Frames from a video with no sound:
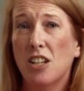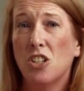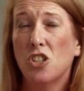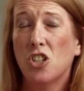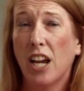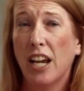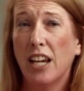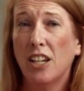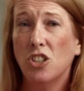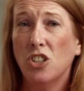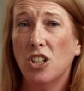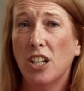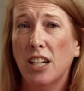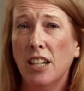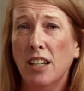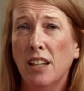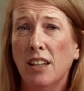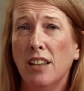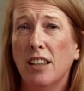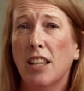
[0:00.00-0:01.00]

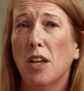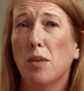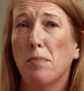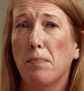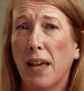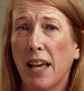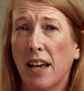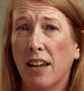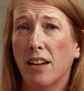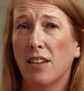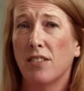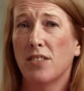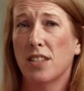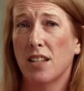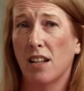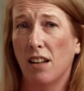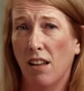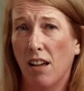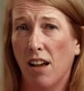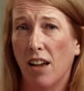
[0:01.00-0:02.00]
changing the amount of
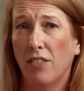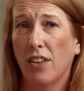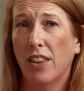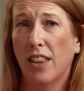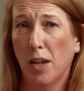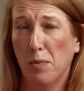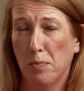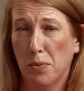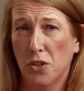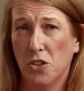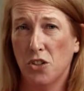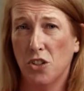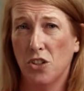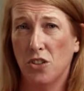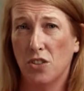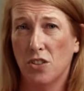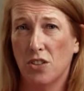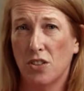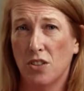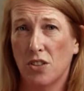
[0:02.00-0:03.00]
saliva they
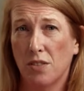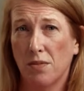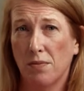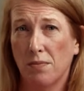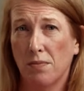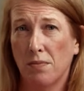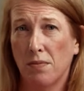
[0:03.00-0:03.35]
produce.